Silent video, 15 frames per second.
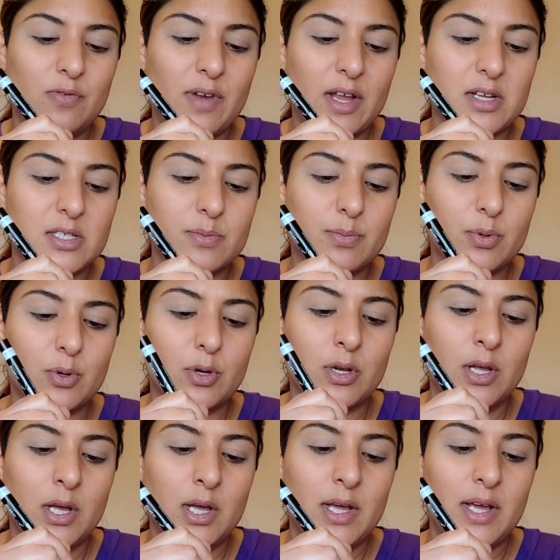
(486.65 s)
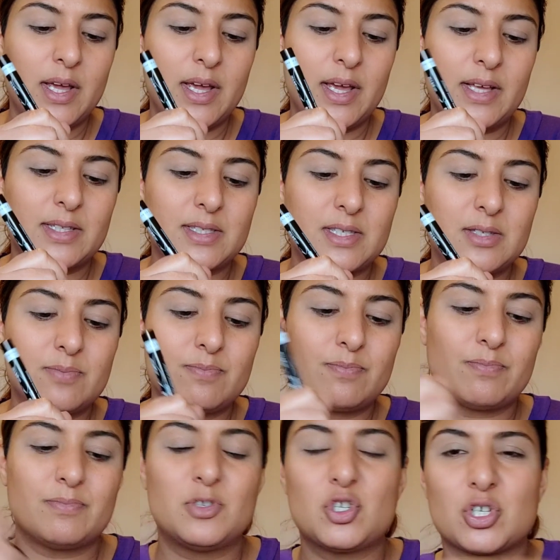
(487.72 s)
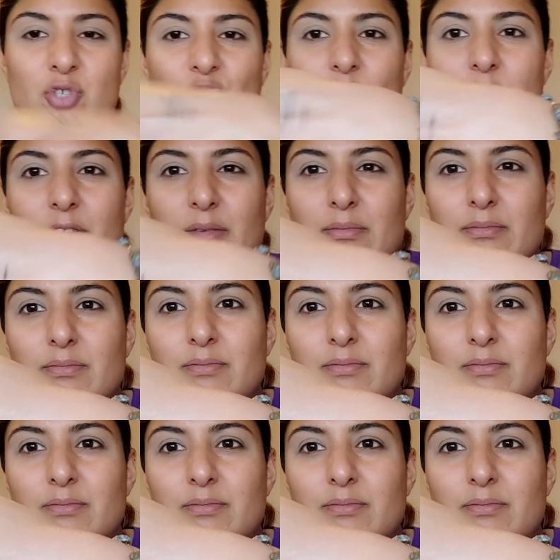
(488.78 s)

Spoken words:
flexible. It's just right.